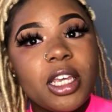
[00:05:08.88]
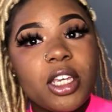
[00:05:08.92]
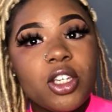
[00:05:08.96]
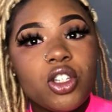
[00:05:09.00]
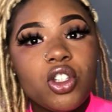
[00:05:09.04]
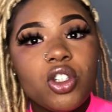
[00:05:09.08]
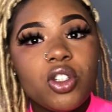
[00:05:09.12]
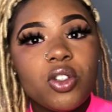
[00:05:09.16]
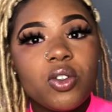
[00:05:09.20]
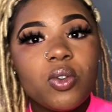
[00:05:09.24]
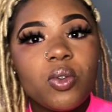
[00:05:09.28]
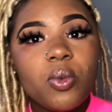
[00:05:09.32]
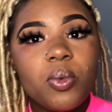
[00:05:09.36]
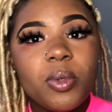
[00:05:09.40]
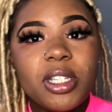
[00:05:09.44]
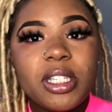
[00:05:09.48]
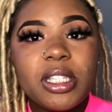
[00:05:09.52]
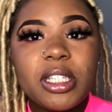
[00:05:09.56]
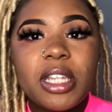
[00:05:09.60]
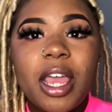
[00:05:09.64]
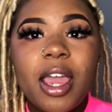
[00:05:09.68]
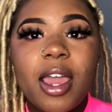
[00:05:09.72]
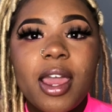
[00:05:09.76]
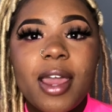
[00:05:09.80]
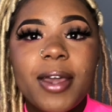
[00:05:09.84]
issue with
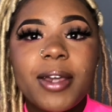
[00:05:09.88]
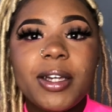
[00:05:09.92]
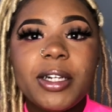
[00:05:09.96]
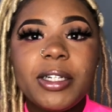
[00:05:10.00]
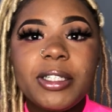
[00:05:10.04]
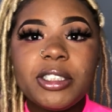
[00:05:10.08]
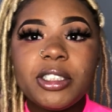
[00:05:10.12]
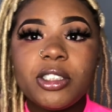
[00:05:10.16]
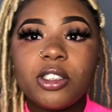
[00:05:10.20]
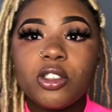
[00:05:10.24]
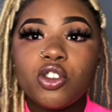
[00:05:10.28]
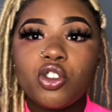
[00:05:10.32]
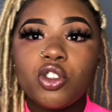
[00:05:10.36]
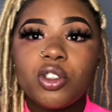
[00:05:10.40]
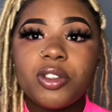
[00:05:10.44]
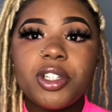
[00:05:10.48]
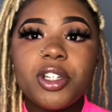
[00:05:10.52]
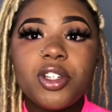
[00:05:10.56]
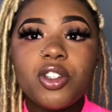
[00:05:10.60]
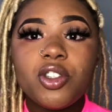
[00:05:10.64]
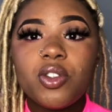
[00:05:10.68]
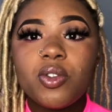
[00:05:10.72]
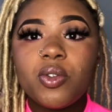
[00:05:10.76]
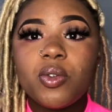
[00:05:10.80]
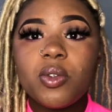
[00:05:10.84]
staying in the
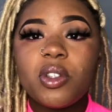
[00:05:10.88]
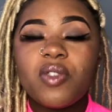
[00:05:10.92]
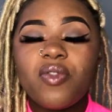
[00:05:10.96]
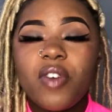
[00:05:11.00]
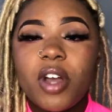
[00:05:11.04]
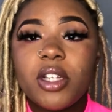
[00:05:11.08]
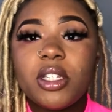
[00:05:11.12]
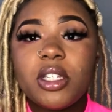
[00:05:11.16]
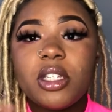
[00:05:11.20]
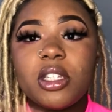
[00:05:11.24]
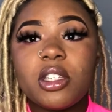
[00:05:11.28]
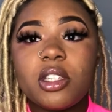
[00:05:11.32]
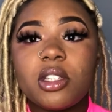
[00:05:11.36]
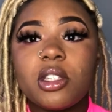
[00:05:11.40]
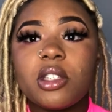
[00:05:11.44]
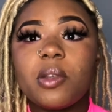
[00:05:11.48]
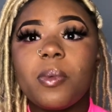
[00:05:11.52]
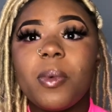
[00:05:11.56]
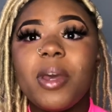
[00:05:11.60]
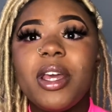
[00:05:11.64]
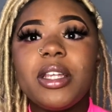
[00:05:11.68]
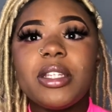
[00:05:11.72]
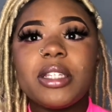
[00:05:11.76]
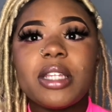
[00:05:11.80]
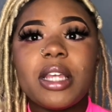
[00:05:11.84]
traditionals versus the
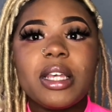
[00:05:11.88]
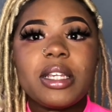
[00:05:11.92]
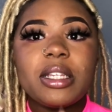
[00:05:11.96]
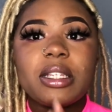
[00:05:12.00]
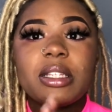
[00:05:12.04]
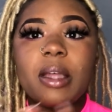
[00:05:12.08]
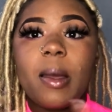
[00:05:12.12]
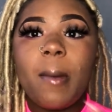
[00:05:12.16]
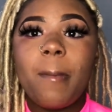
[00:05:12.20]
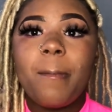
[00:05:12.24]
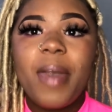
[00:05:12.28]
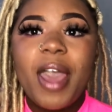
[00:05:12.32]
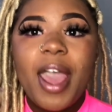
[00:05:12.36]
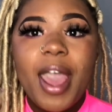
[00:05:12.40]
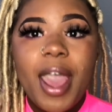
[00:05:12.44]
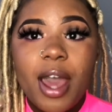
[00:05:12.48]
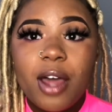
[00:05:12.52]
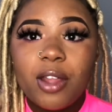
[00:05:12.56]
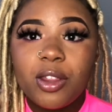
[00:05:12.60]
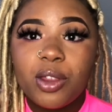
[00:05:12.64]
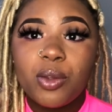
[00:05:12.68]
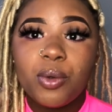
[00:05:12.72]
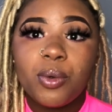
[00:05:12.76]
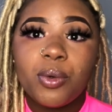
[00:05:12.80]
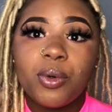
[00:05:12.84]
suites is the
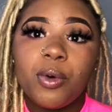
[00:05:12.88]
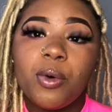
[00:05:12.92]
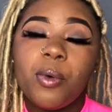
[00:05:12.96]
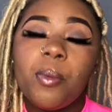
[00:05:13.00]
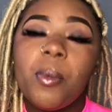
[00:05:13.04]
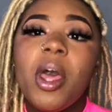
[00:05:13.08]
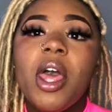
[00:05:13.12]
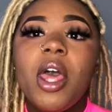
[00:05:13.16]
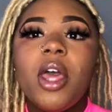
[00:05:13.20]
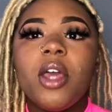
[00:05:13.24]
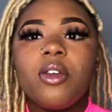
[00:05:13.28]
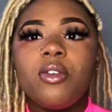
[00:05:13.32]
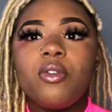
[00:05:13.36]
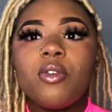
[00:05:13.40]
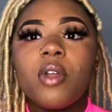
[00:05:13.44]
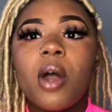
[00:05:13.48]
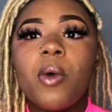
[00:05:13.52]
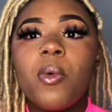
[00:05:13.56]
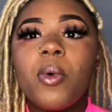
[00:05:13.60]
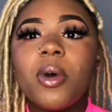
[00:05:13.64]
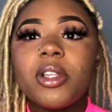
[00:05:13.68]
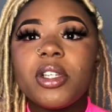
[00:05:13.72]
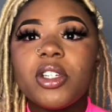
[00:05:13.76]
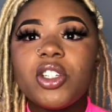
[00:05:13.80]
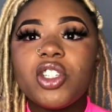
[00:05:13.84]
bathroom. You don't
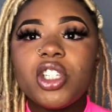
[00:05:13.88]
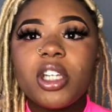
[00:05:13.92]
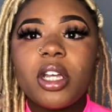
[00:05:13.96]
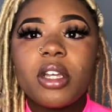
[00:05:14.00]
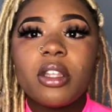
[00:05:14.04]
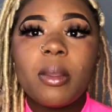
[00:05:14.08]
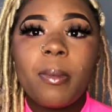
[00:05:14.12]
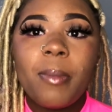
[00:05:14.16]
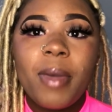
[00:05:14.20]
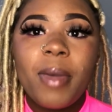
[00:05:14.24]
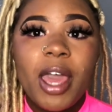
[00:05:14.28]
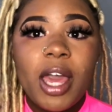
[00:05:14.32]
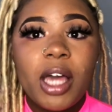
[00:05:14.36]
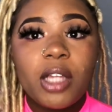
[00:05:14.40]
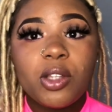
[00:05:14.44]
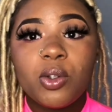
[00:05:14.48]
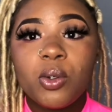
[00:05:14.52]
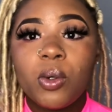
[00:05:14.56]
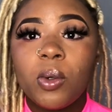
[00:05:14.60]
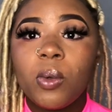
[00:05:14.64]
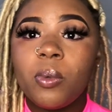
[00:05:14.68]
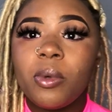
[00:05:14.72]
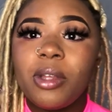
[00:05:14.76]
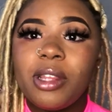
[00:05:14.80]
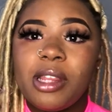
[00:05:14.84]
want to share the
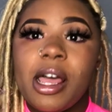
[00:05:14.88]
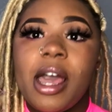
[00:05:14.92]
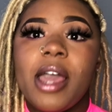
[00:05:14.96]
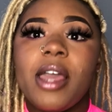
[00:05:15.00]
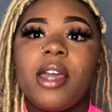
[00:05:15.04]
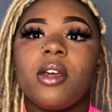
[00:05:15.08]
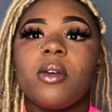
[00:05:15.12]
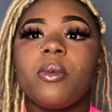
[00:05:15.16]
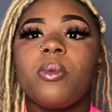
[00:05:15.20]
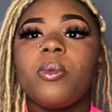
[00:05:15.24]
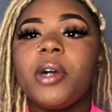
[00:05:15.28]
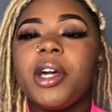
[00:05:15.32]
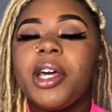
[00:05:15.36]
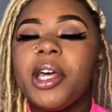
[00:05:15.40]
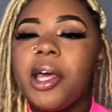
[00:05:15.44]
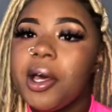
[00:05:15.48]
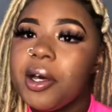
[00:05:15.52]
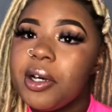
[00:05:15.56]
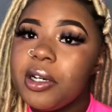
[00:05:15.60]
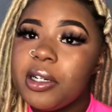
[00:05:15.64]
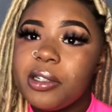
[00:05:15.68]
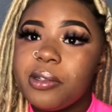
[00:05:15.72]
bathroom with like what